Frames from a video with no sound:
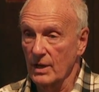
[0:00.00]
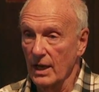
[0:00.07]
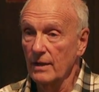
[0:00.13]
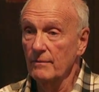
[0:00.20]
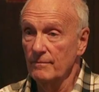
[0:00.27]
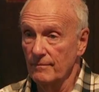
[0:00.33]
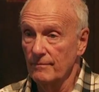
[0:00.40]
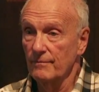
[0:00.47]
Okay.
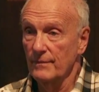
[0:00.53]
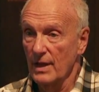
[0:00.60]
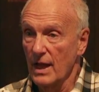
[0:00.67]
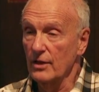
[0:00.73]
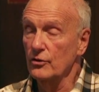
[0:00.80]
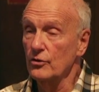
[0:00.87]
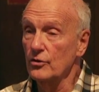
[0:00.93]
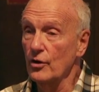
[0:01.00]

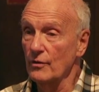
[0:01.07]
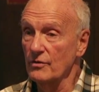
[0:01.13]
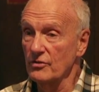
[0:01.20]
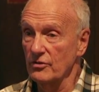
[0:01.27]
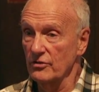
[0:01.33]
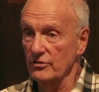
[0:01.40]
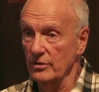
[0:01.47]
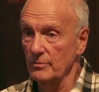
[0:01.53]
And your nervous
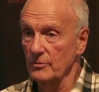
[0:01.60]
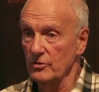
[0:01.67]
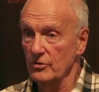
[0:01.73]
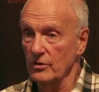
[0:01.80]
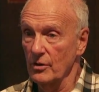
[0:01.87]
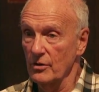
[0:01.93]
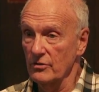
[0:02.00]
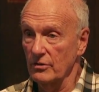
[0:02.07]
system, did you
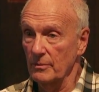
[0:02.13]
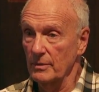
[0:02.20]
notice